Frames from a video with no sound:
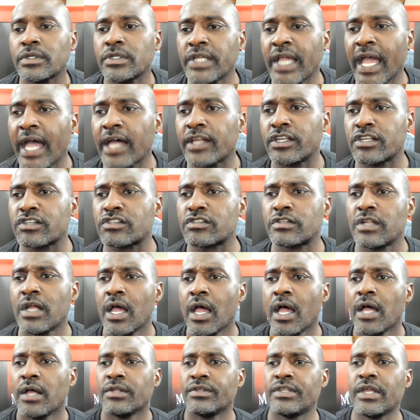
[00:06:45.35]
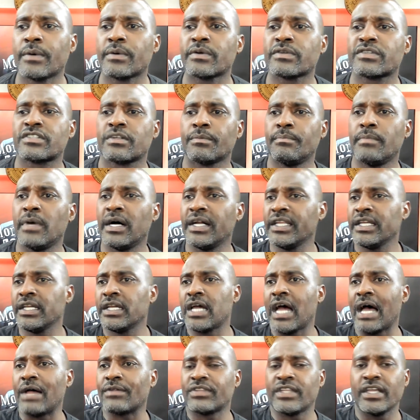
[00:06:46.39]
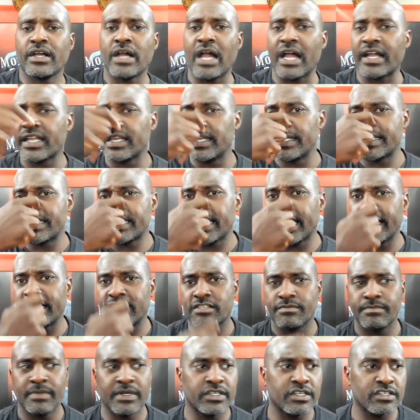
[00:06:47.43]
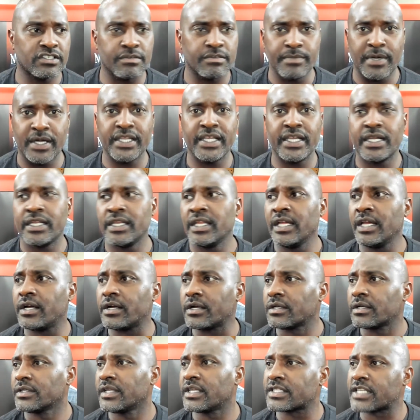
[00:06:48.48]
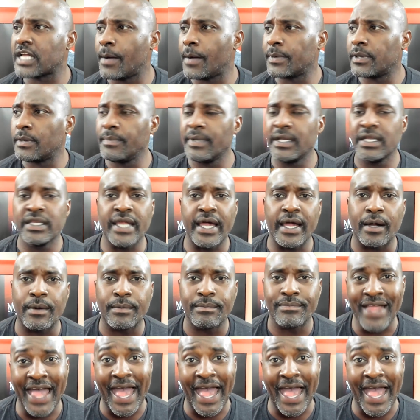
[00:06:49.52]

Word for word: Yeah, there's there was some money out there I could have chased, but there's money in here that's coming to me now.